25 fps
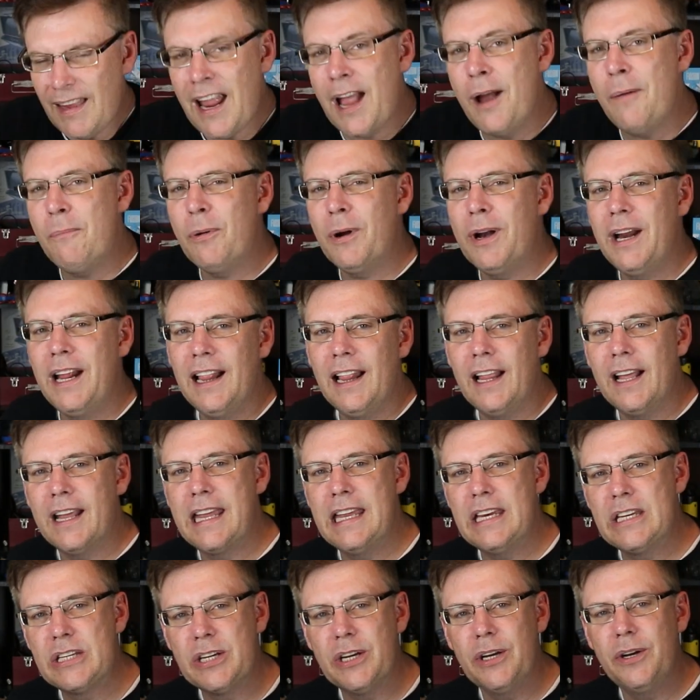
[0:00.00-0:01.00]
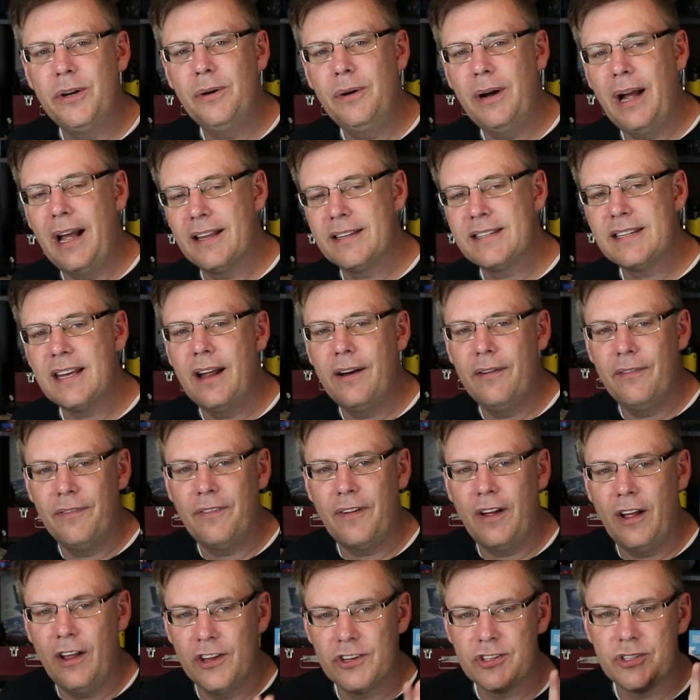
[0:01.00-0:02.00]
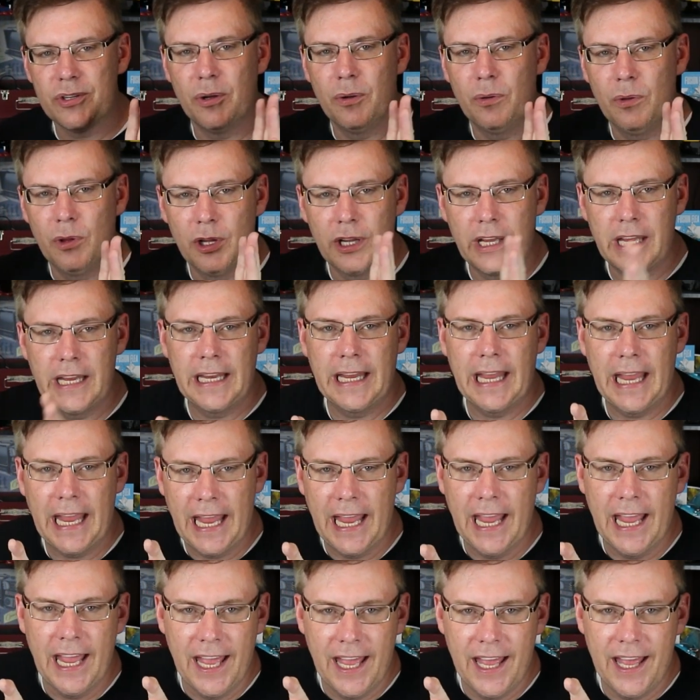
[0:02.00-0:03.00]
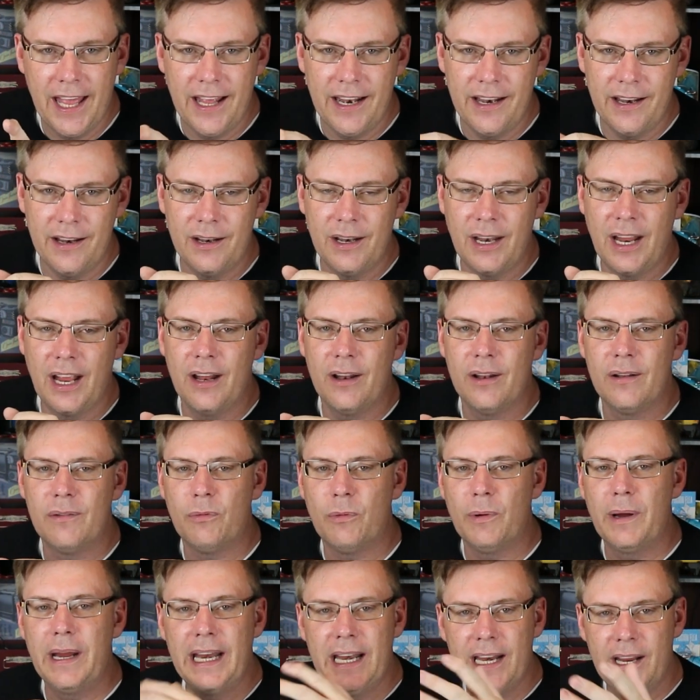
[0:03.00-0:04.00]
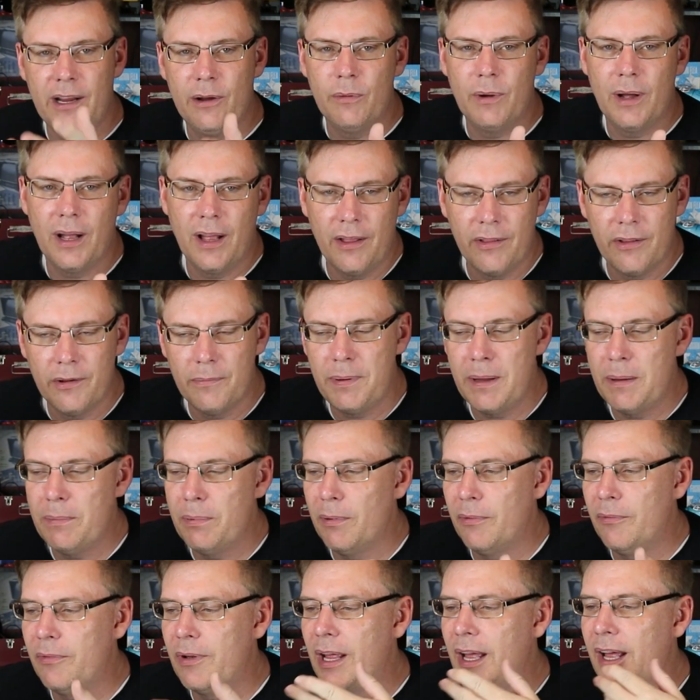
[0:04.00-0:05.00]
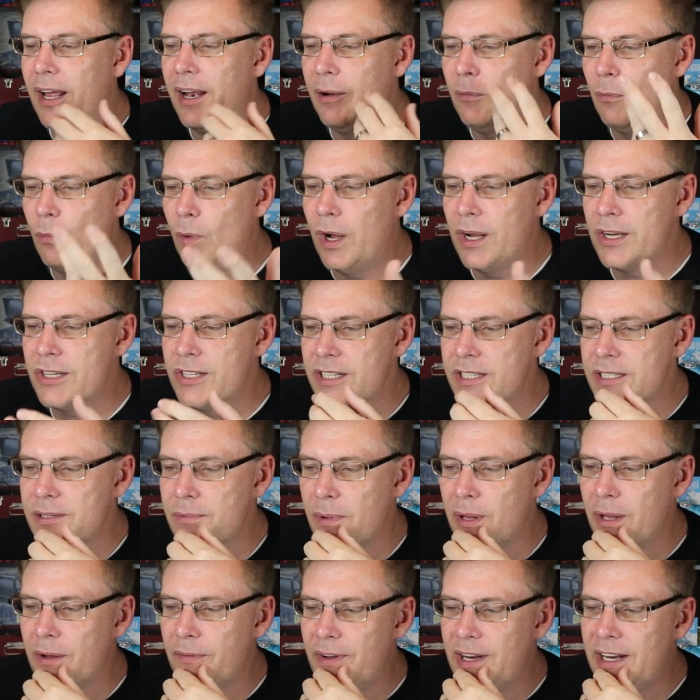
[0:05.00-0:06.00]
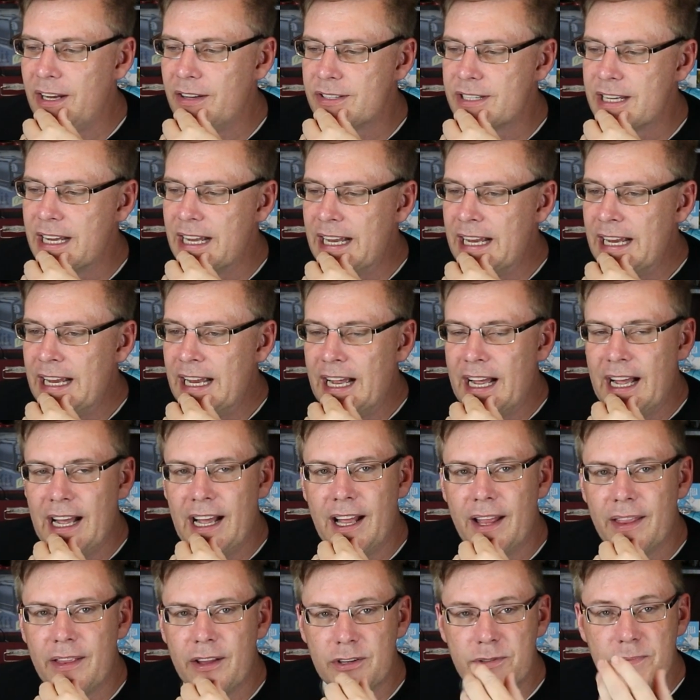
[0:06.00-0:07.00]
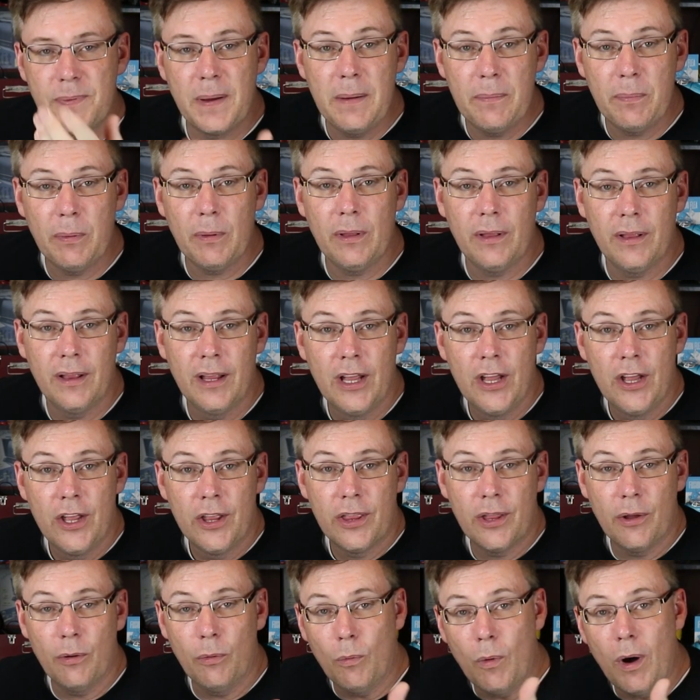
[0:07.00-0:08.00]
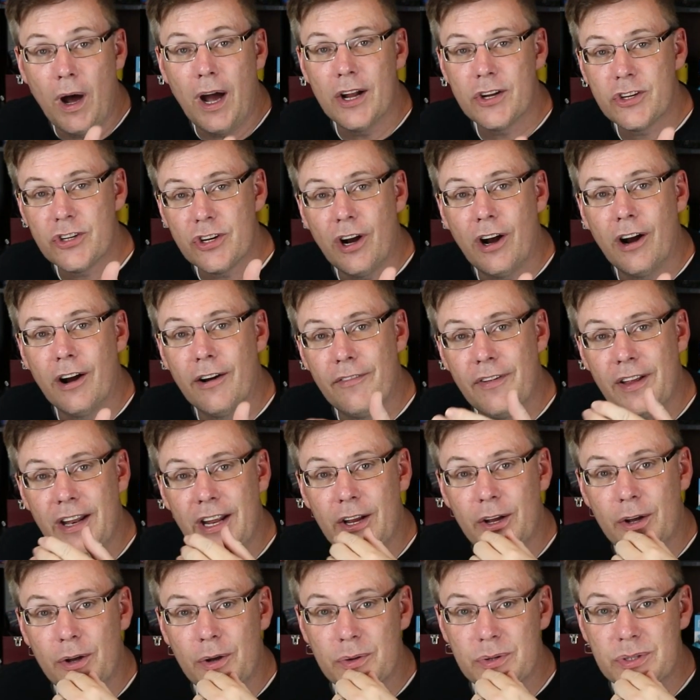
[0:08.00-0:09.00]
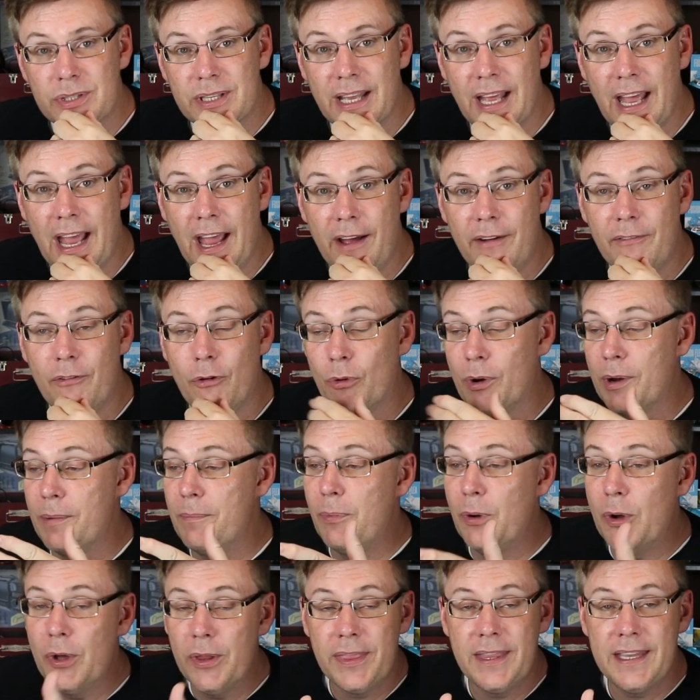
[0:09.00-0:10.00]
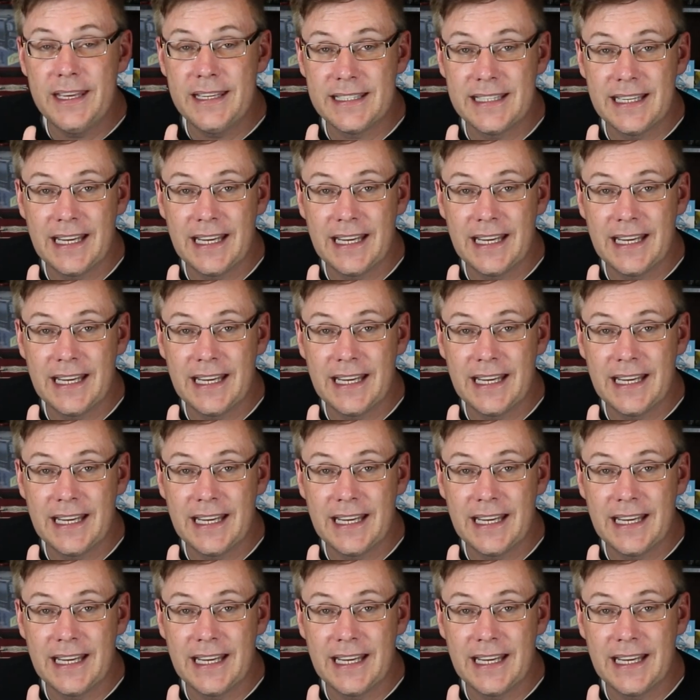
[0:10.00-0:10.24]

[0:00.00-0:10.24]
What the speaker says: I'm pretty lucky too, outside of also looking ahead and reading what other people have done and watching some other videos. There's people that watch our videos that have already put these